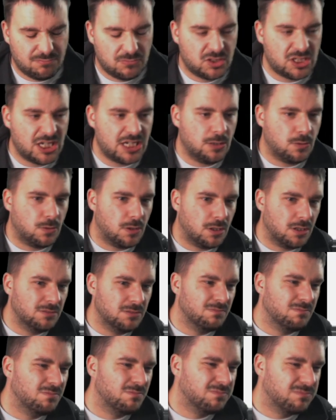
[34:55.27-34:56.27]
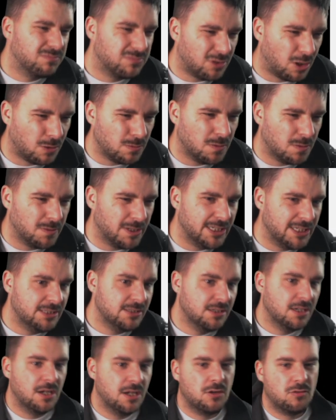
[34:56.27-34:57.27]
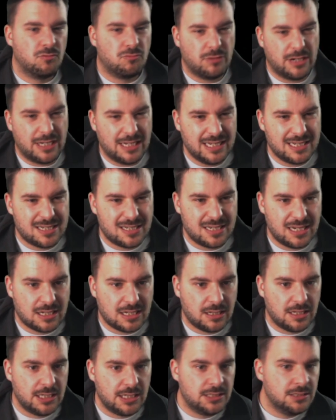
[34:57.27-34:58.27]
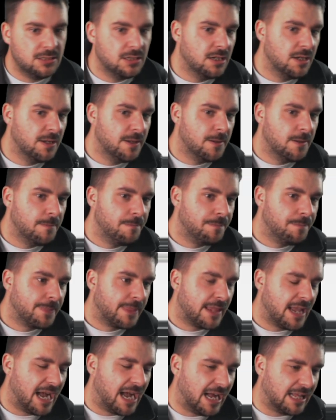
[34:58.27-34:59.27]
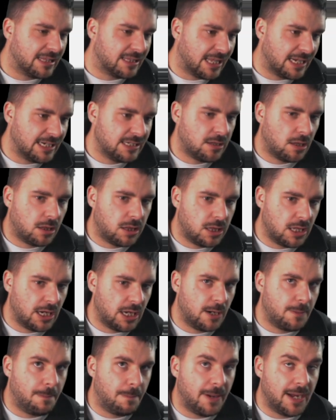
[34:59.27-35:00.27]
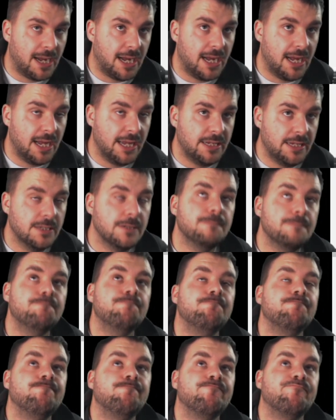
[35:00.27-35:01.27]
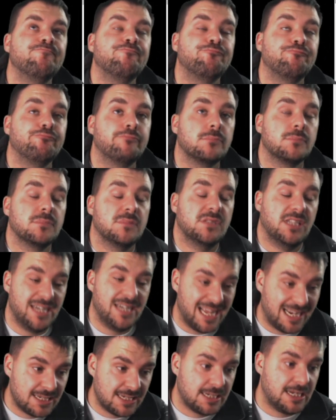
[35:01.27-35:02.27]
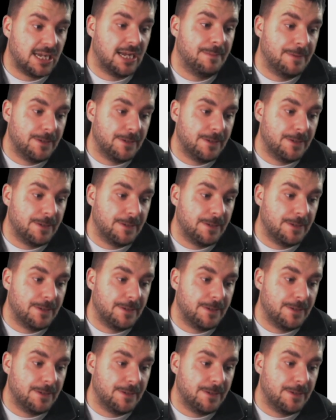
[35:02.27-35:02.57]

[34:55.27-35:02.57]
Tier 1, probably. Realistically, I'd like to think by the next time I